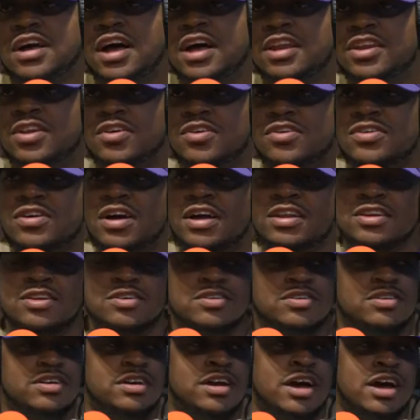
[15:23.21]
I know
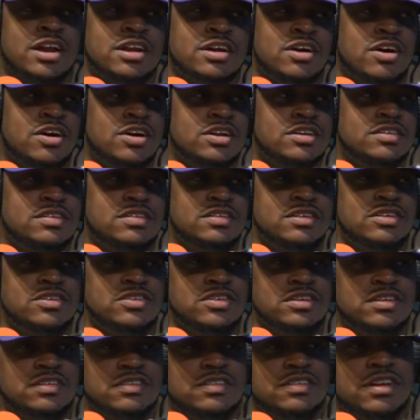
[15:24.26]
out of all the
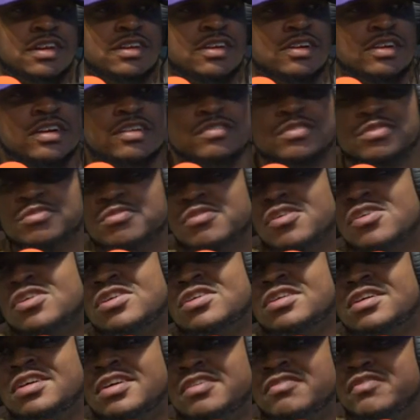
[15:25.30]
series, I know every
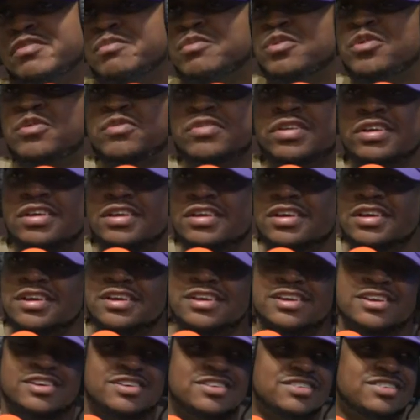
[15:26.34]
word of every movie. You
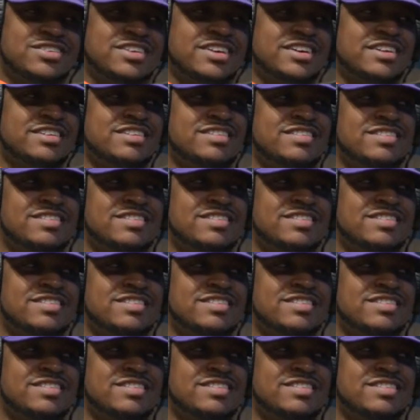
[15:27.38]
know what I'm saying?